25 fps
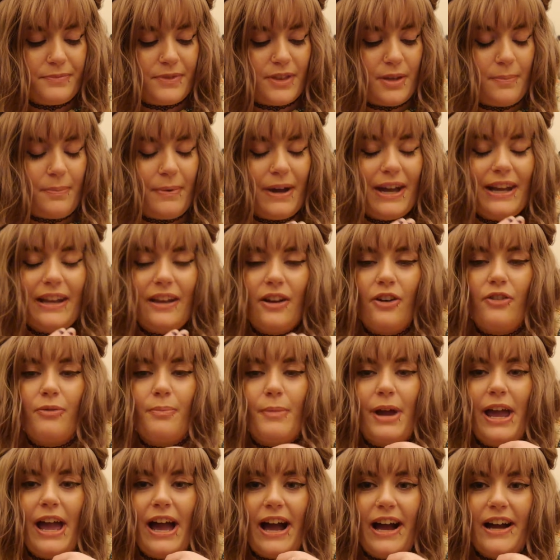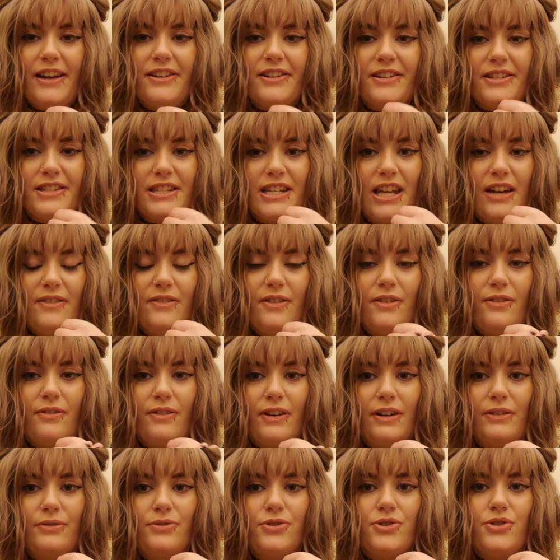The back of my hand has never
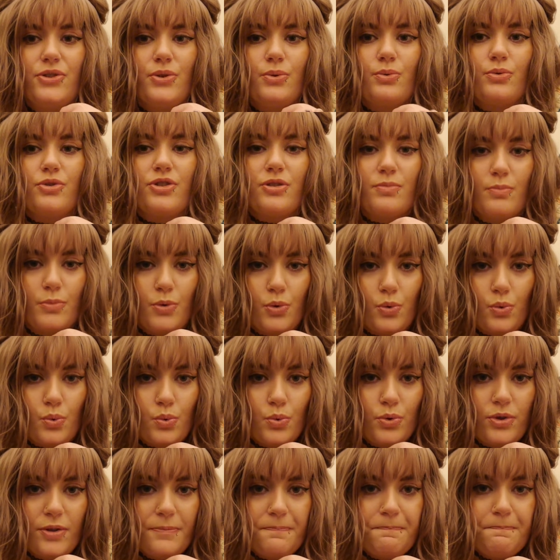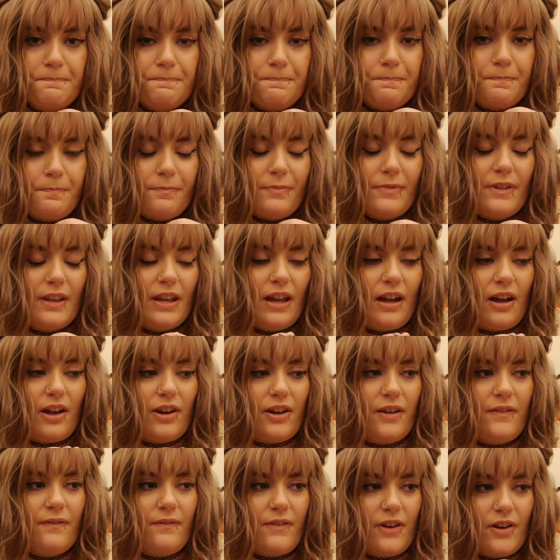felt so smooth,
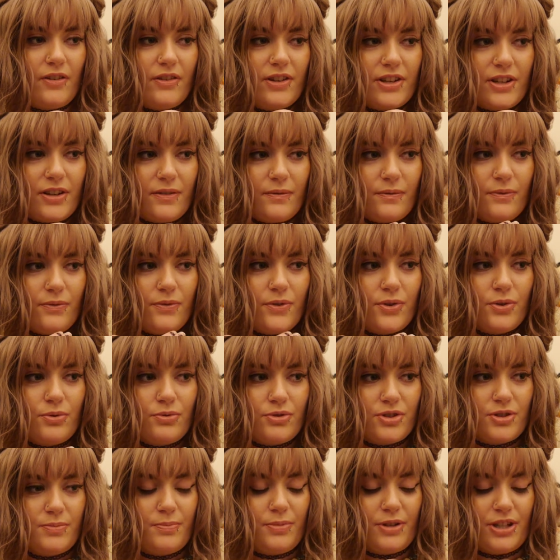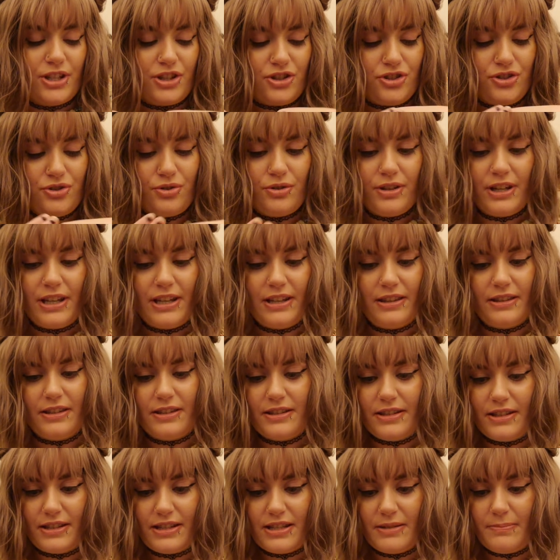and I'm very confused but enjoying
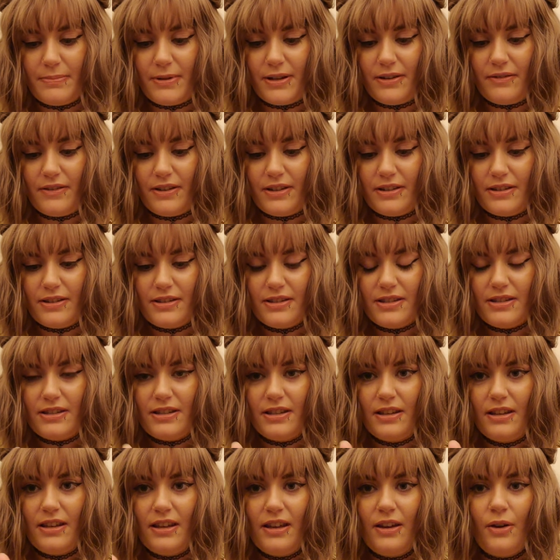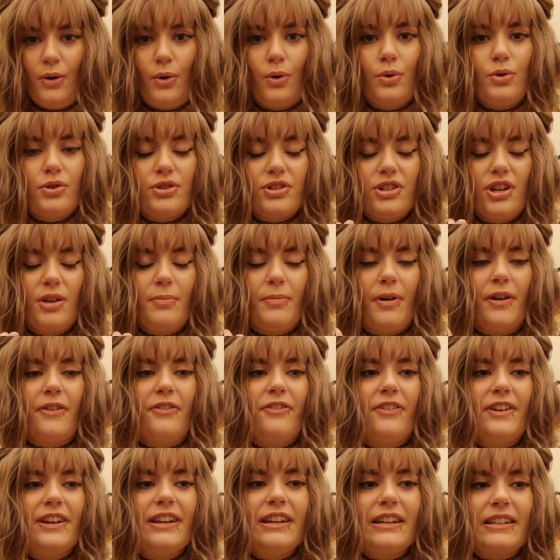this experience. Also, my
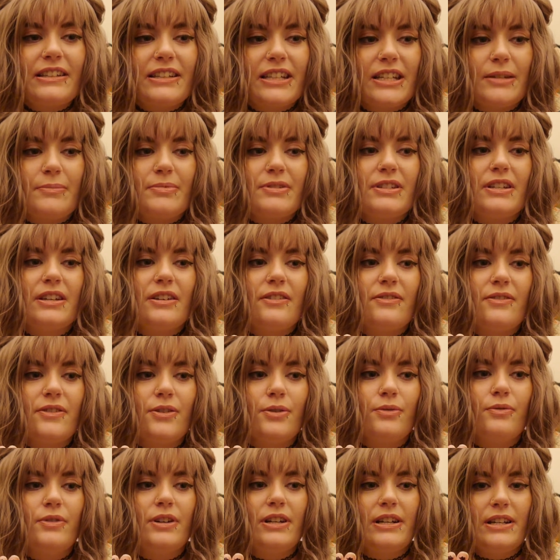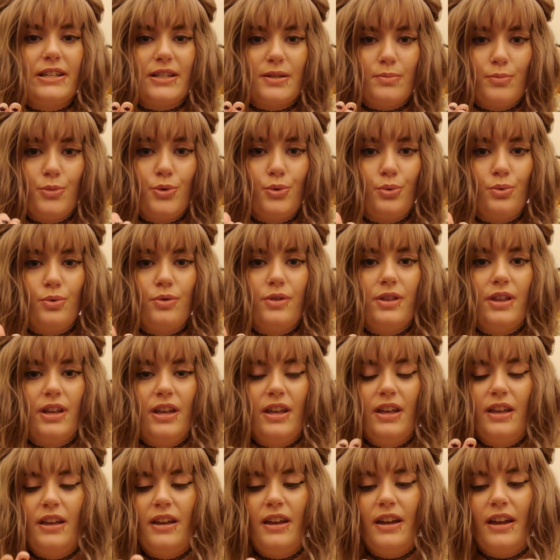fingertips now feel really smooth.
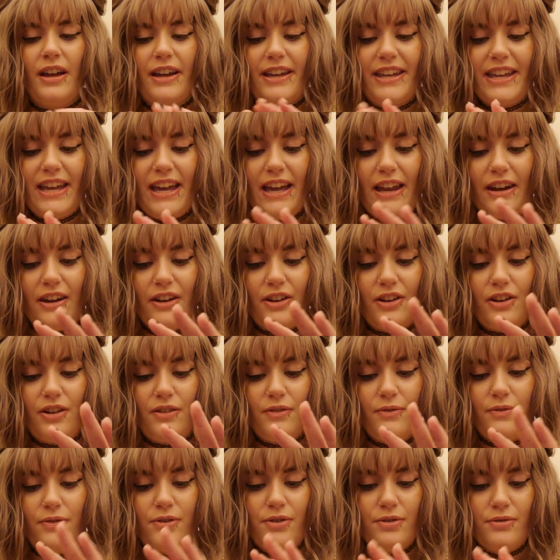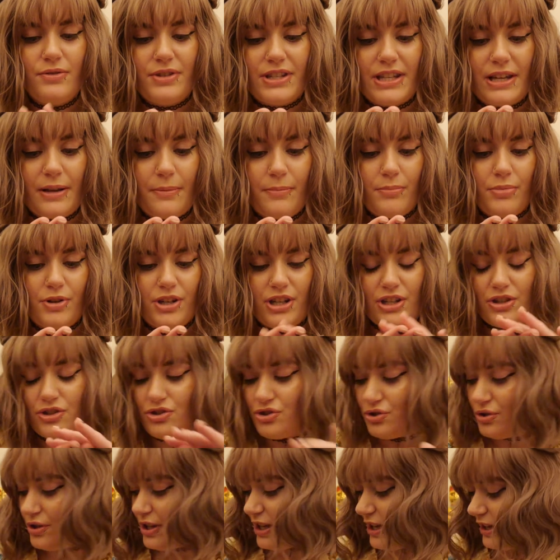Again, confusing but
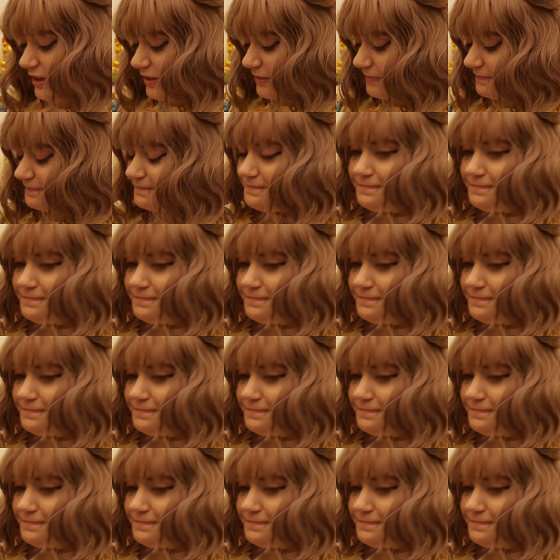enjoying.